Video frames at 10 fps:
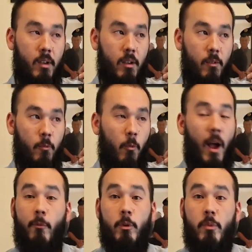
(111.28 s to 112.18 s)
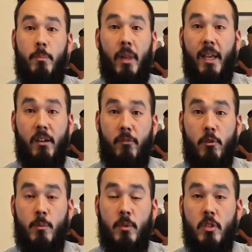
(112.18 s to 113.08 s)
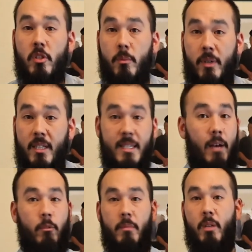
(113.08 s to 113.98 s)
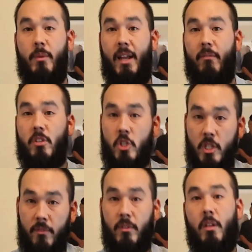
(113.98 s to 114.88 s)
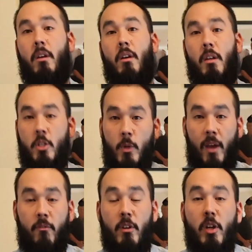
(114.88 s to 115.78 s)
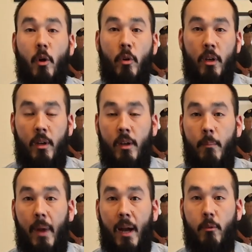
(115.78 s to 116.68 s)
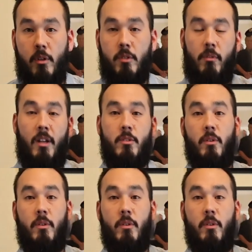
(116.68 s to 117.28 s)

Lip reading: why would we play in first position? Because that would mean we'd have to shift to every note backwards, right?